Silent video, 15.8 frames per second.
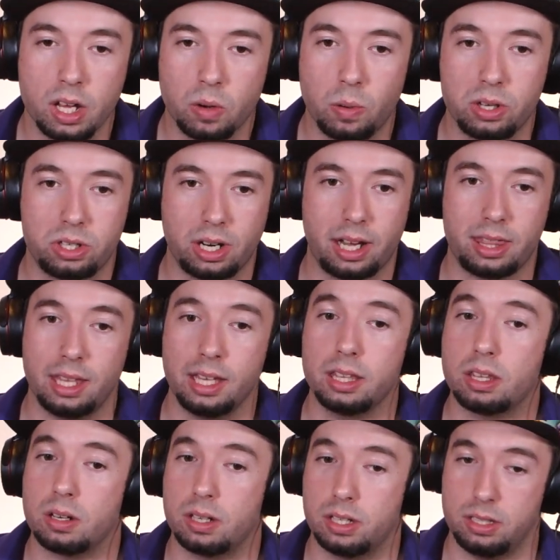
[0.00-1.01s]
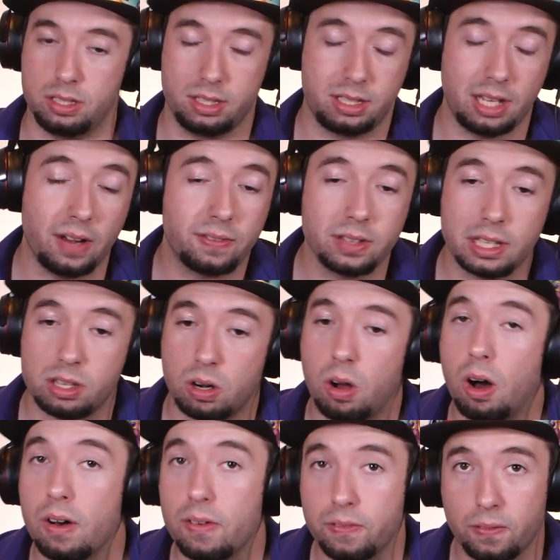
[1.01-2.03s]
which I think they're
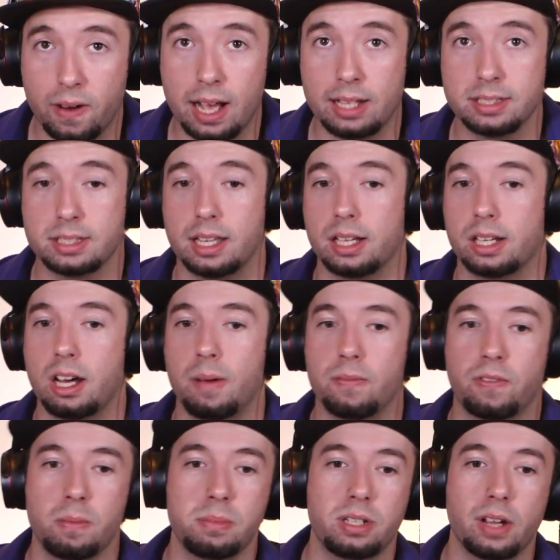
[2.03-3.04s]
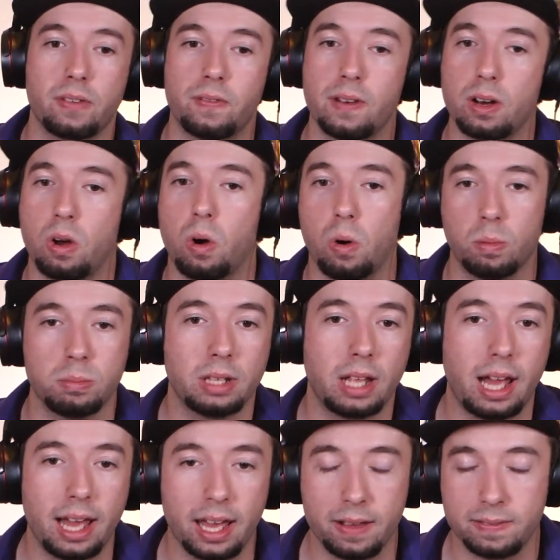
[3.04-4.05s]
all friends that come from different home
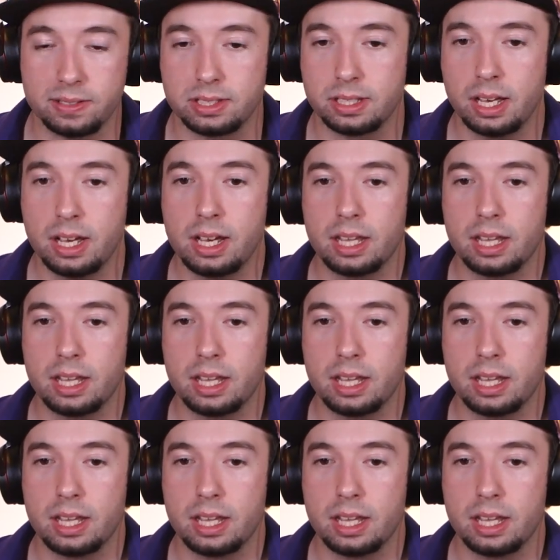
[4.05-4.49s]
lives.